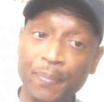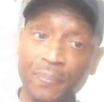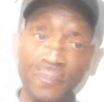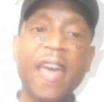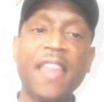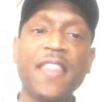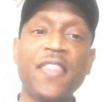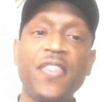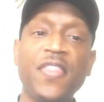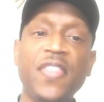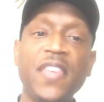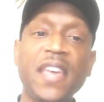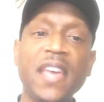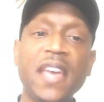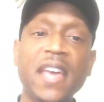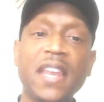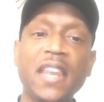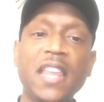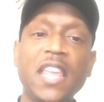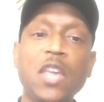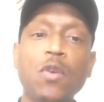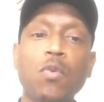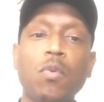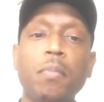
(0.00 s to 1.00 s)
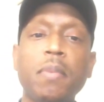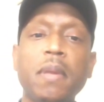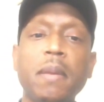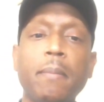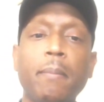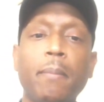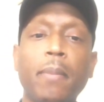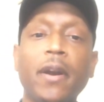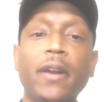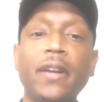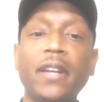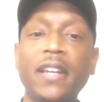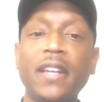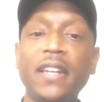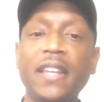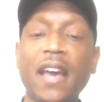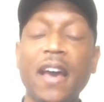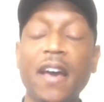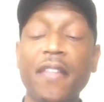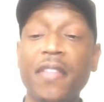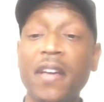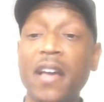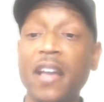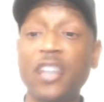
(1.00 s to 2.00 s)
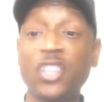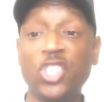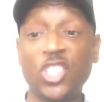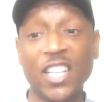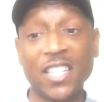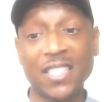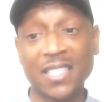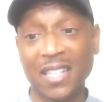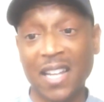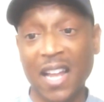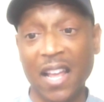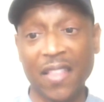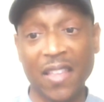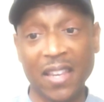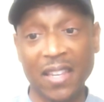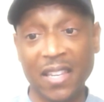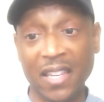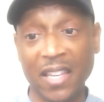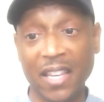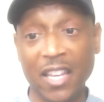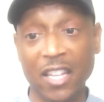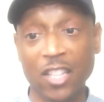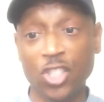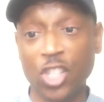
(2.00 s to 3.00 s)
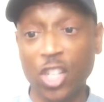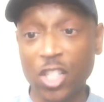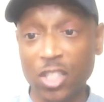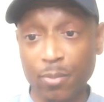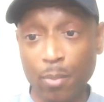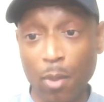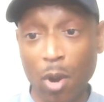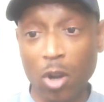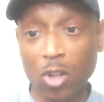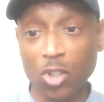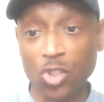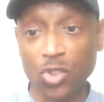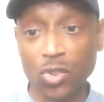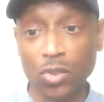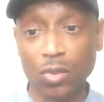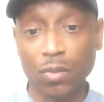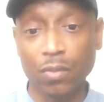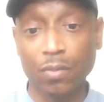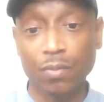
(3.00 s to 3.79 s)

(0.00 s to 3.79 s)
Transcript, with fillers: and then he will be burned to death, just like they did Judge Marshall.